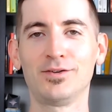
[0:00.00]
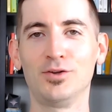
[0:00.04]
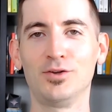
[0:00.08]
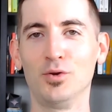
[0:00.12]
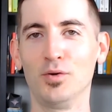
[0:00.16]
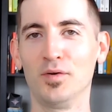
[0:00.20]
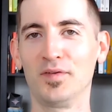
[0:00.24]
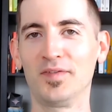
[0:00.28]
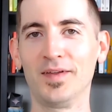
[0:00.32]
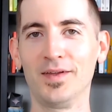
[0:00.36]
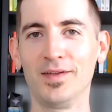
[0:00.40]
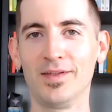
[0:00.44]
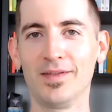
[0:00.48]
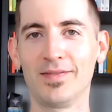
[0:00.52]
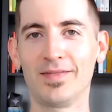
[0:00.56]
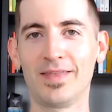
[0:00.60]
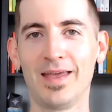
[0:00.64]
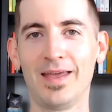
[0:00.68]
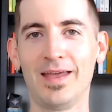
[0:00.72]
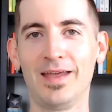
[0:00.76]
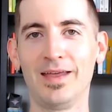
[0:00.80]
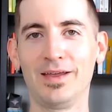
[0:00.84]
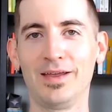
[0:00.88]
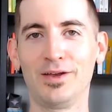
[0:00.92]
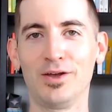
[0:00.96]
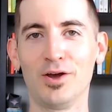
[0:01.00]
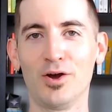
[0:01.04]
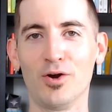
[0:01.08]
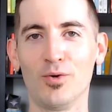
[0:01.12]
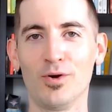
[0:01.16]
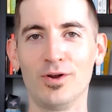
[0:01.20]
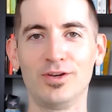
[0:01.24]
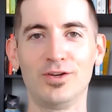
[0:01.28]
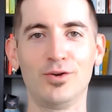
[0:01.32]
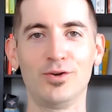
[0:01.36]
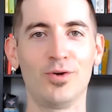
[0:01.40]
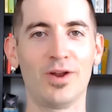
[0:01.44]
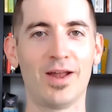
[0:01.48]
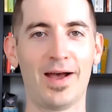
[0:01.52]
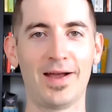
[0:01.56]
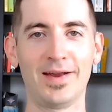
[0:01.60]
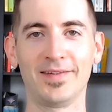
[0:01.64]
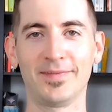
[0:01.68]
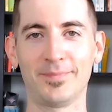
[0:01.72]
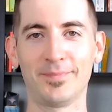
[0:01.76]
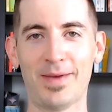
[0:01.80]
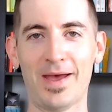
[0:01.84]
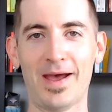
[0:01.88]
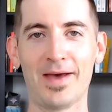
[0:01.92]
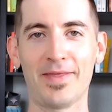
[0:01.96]
do you see that they go and do an
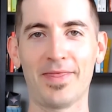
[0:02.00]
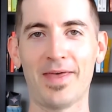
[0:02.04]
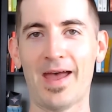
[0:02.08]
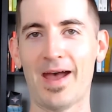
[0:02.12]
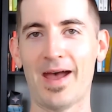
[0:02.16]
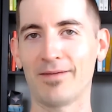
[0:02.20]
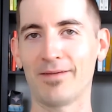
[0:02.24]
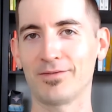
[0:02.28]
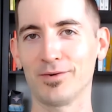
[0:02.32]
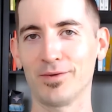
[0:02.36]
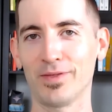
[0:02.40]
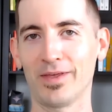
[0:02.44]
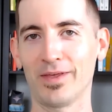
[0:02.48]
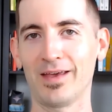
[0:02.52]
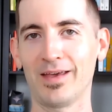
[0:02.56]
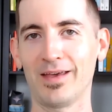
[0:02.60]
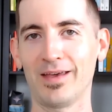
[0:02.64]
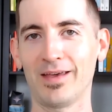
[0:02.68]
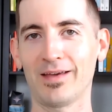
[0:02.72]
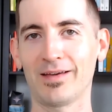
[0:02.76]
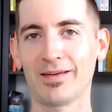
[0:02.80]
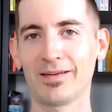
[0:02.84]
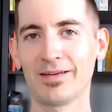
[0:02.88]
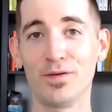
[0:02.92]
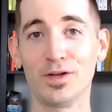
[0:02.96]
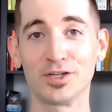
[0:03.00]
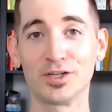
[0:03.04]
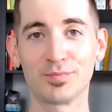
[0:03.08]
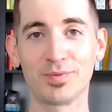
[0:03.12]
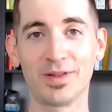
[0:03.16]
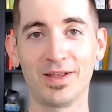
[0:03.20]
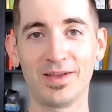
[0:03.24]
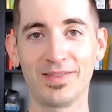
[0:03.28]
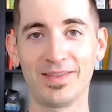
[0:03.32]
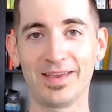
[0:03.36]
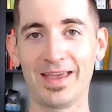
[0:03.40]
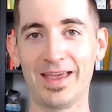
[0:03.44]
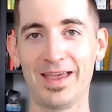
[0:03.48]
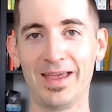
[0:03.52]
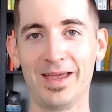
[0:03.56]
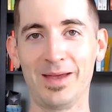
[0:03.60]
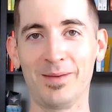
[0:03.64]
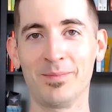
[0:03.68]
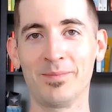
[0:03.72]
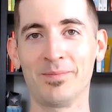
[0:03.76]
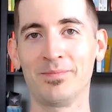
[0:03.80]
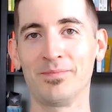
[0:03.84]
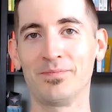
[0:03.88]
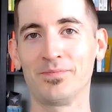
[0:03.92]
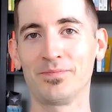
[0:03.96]
ice bath after they finish playing the
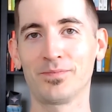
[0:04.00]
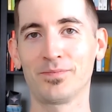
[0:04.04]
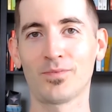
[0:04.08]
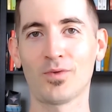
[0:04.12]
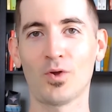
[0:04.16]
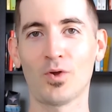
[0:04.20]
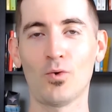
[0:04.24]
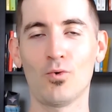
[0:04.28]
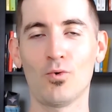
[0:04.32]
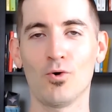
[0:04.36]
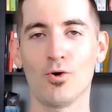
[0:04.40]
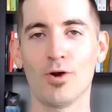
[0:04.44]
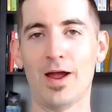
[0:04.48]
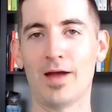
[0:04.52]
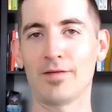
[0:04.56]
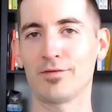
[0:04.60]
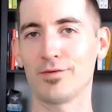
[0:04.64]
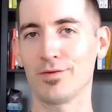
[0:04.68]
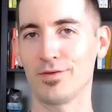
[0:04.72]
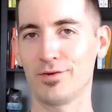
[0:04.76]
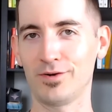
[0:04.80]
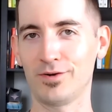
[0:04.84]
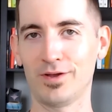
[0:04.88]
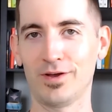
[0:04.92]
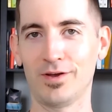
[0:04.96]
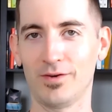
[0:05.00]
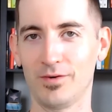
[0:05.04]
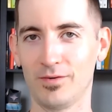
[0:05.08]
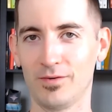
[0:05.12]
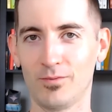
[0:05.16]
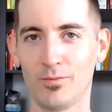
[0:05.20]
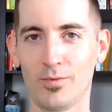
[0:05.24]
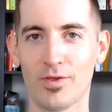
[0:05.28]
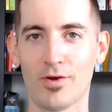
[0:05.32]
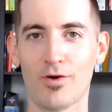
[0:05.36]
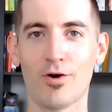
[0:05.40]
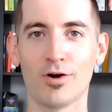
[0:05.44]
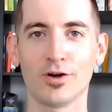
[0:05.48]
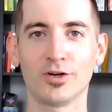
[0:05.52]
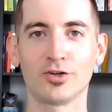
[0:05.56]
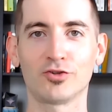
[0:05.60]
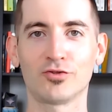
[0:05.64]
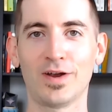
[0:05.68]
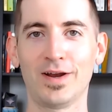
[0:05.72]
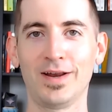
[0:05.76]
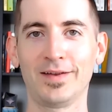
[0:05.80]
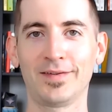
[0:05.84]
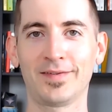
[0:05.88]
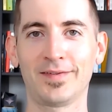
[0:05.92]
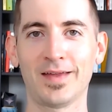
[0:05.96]
game or after they're done with a hard
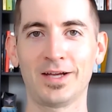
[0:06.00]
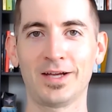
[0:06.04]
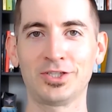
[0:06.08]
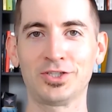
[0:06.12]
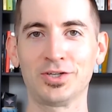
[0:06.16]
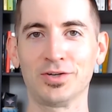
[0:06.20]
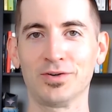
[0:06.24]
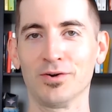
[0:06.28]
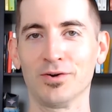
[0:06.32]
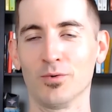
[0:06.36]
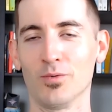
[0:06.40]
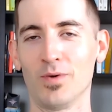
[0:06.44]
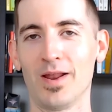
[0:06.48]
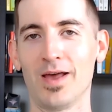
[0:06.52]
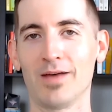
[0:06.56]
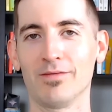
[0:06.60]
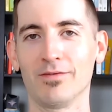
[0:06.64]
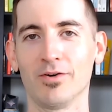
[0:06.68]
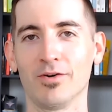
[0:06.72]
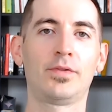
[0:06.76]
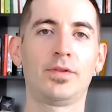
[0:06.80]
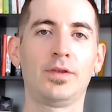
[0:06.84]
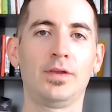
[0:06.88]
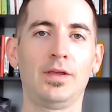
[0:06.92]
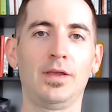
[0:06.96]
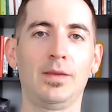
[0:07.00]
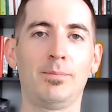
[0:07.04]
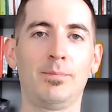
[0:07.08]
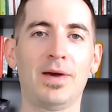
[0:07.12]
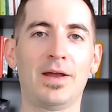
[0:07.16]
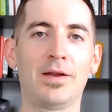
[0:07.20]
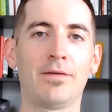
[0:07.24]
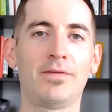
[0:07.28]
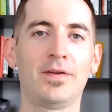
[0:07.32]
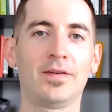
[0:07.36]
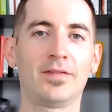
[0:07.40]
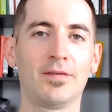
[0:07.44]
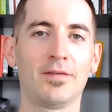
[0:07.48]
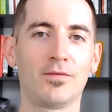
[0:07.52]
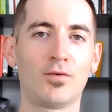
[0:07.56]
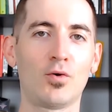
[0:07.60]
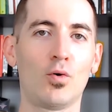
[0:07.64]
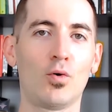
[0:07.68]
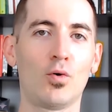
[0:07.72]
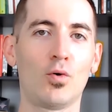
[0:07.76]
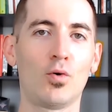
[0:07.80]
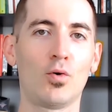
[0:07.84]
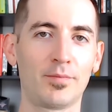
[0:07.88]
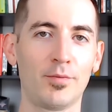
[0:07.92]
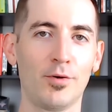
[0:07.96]
training session or whatever? The benefits of
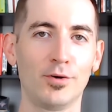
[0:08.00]
cold